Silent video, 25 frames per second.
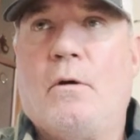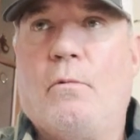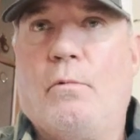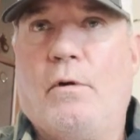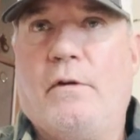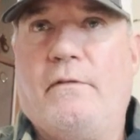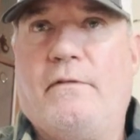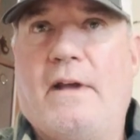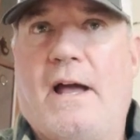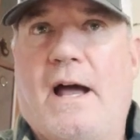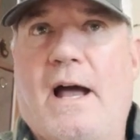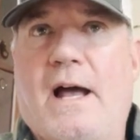
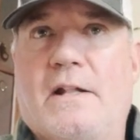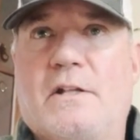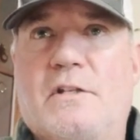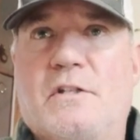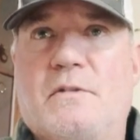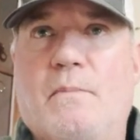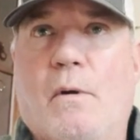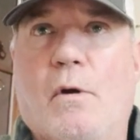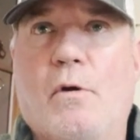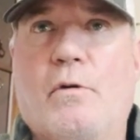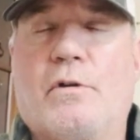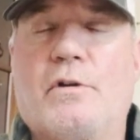We've got
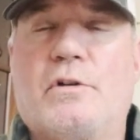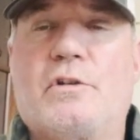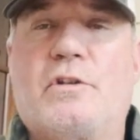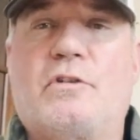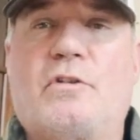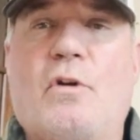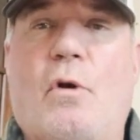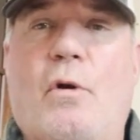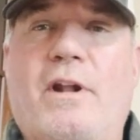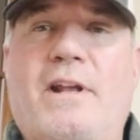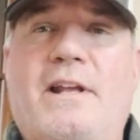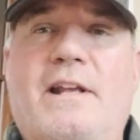smokers
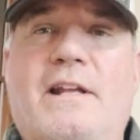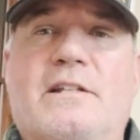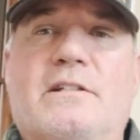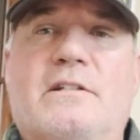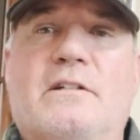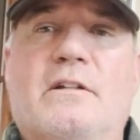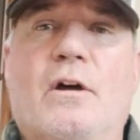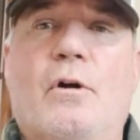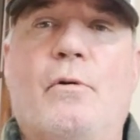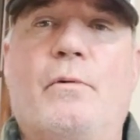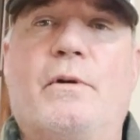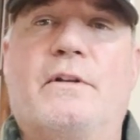starting as
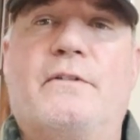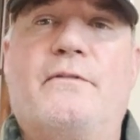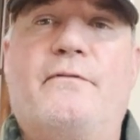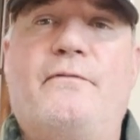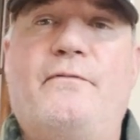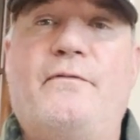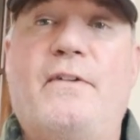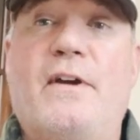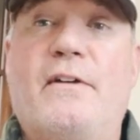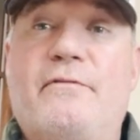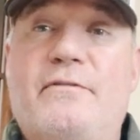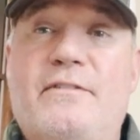low as
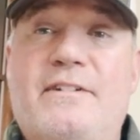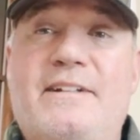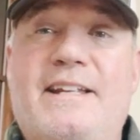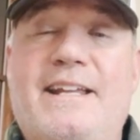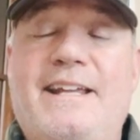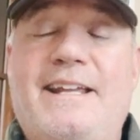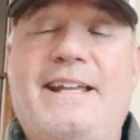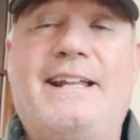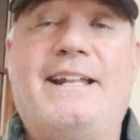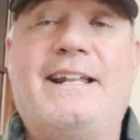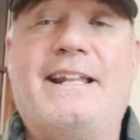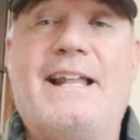
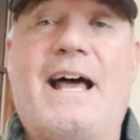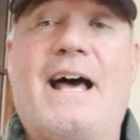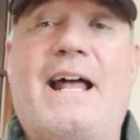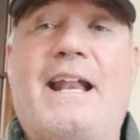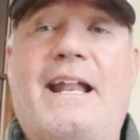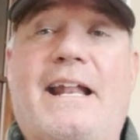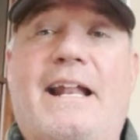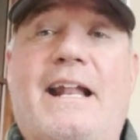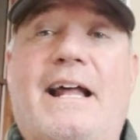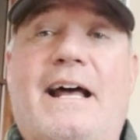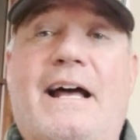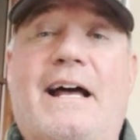
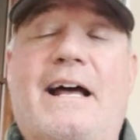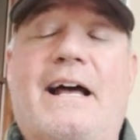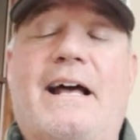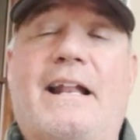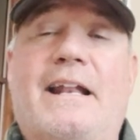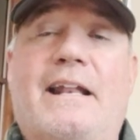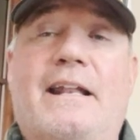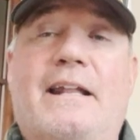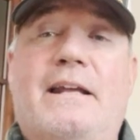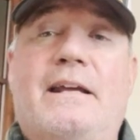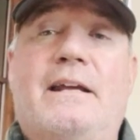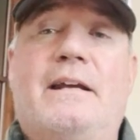$15.99.
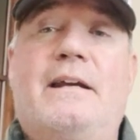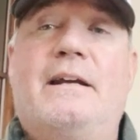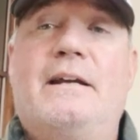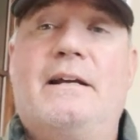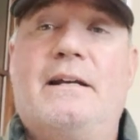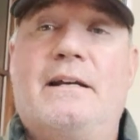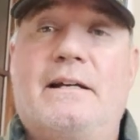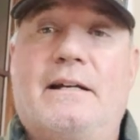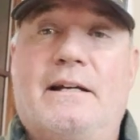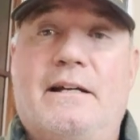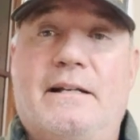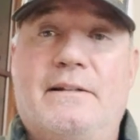
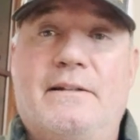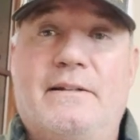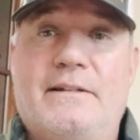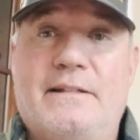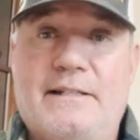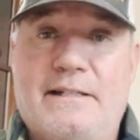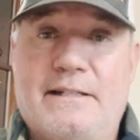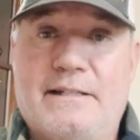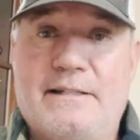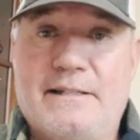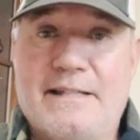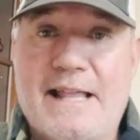
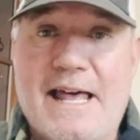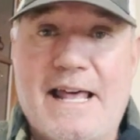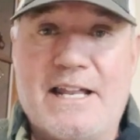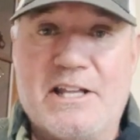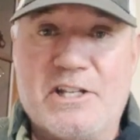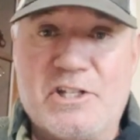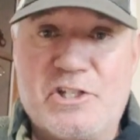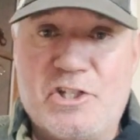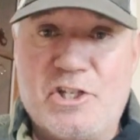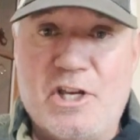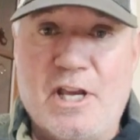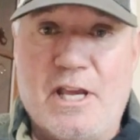That
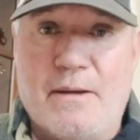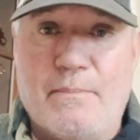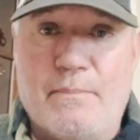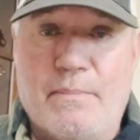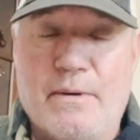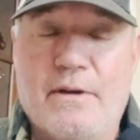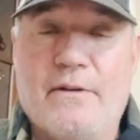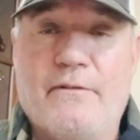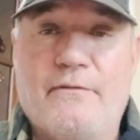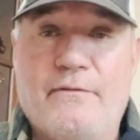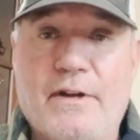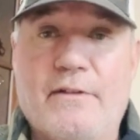is cheap.
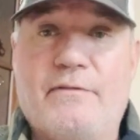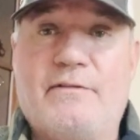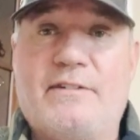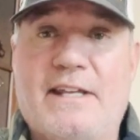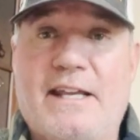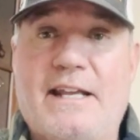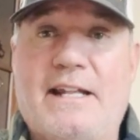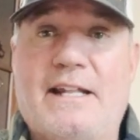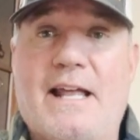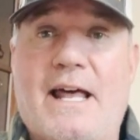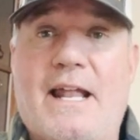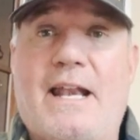
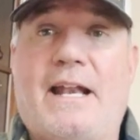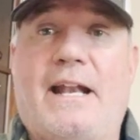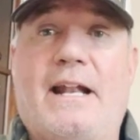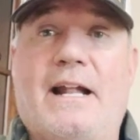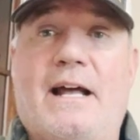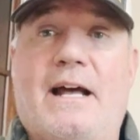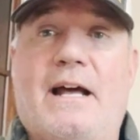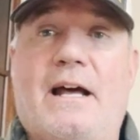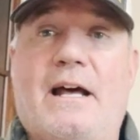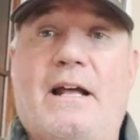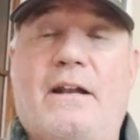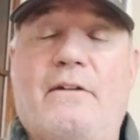
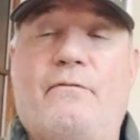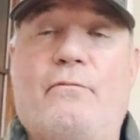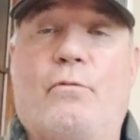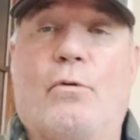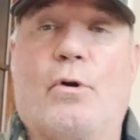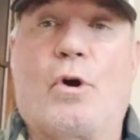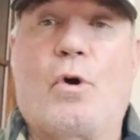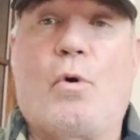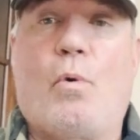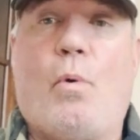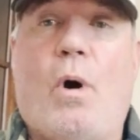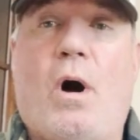$15.99
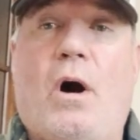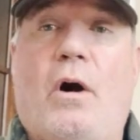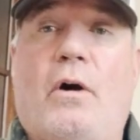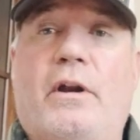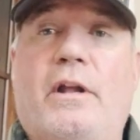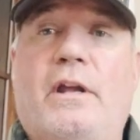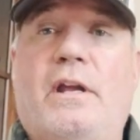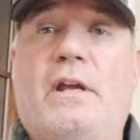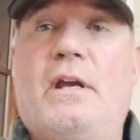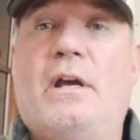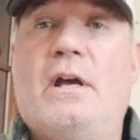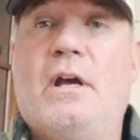for a
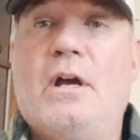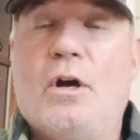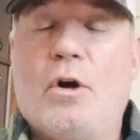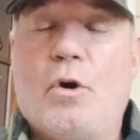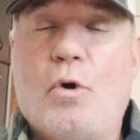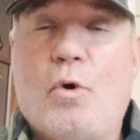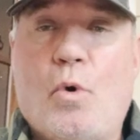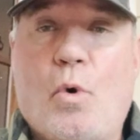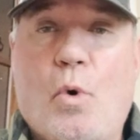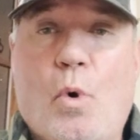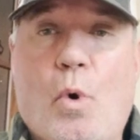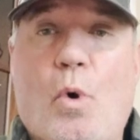quality
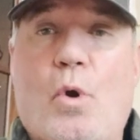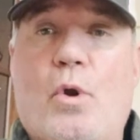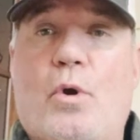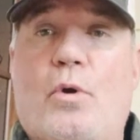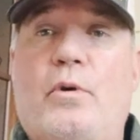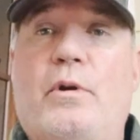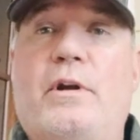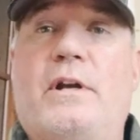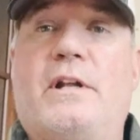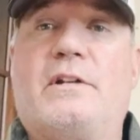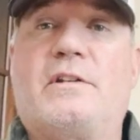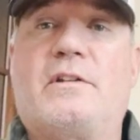
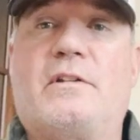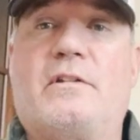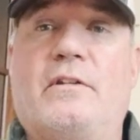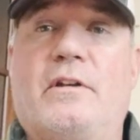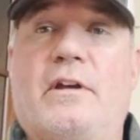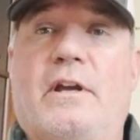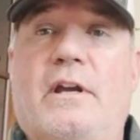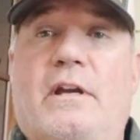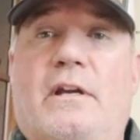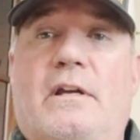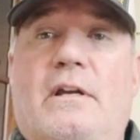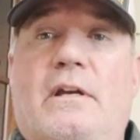1/4 inch
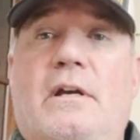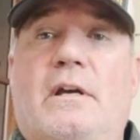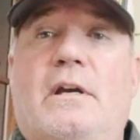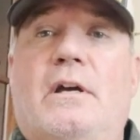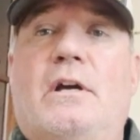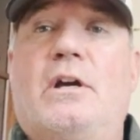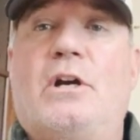thick